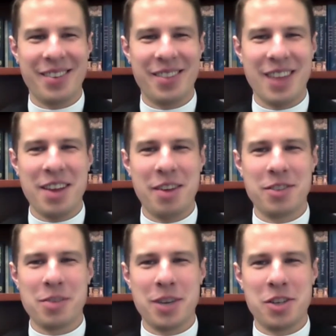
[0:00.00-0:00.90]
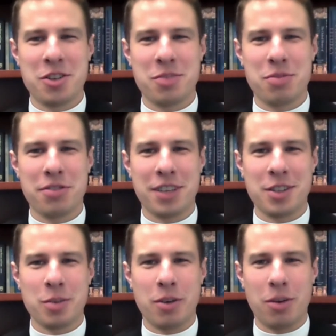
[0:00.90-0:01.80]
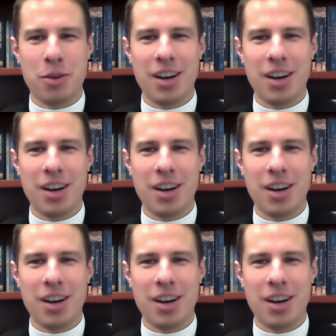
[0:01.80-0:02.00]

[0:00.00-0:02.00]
Thank you so much, Professor Balmer.